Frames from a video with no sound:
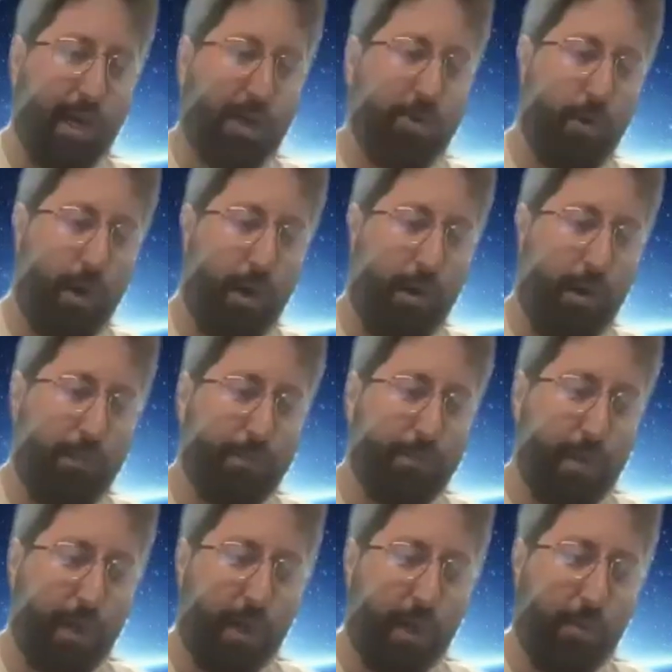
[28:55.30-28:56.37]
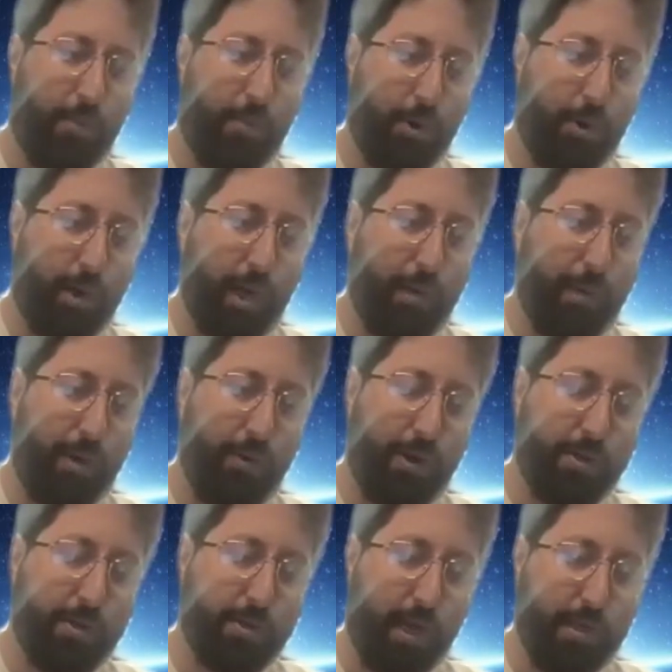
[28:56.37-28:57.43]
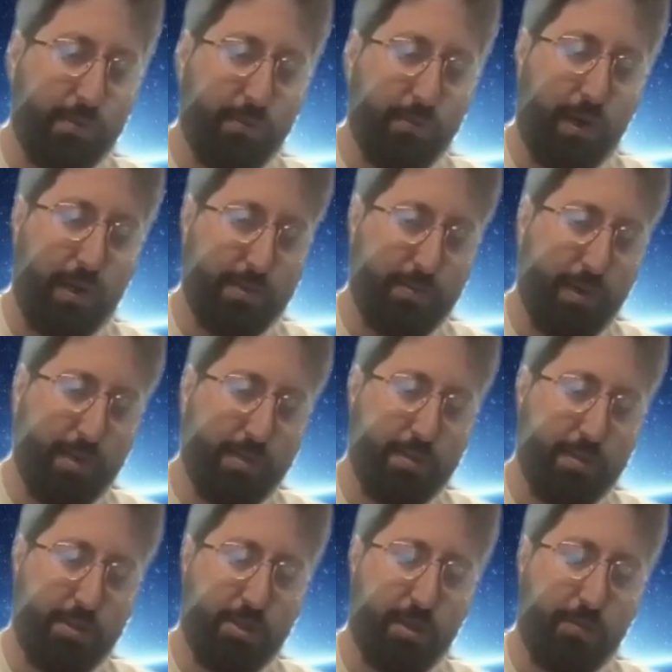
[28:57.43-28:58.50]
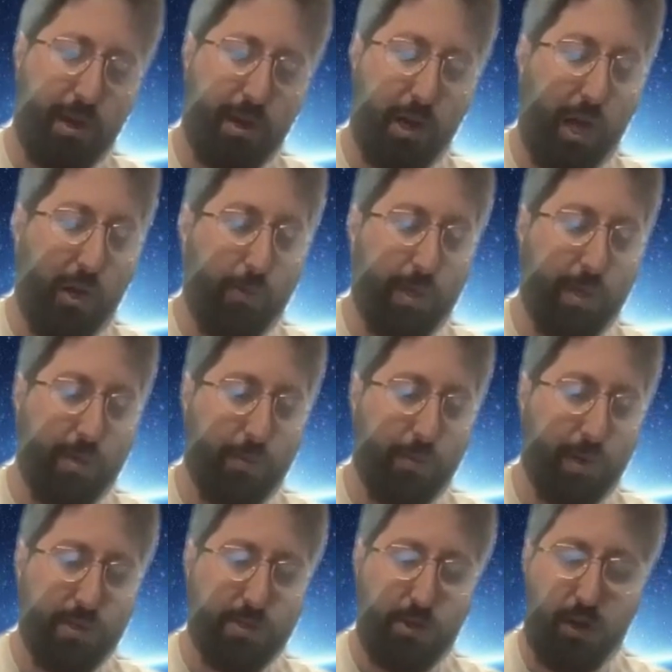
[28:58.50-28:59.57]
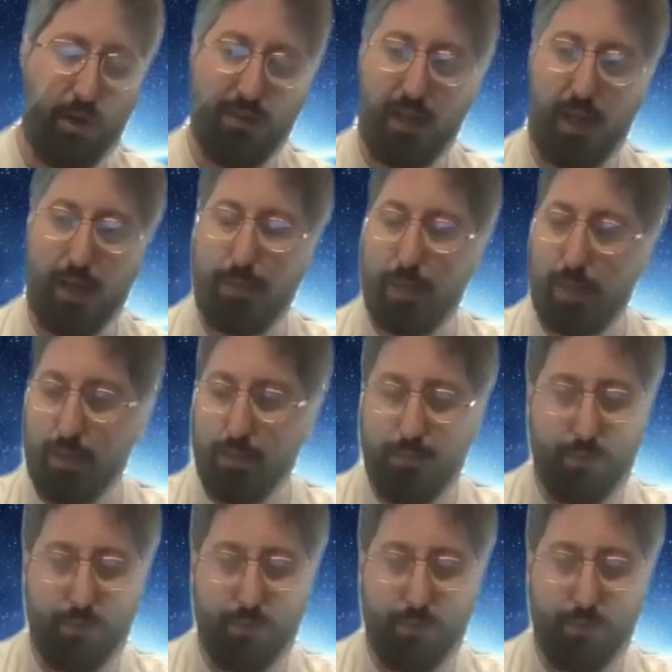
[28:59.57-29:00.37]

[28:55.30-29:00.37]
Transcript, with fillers: to uh, they got up their game. I know they just got some rosin presses and shit, but I, I don't mean to bring us off topic.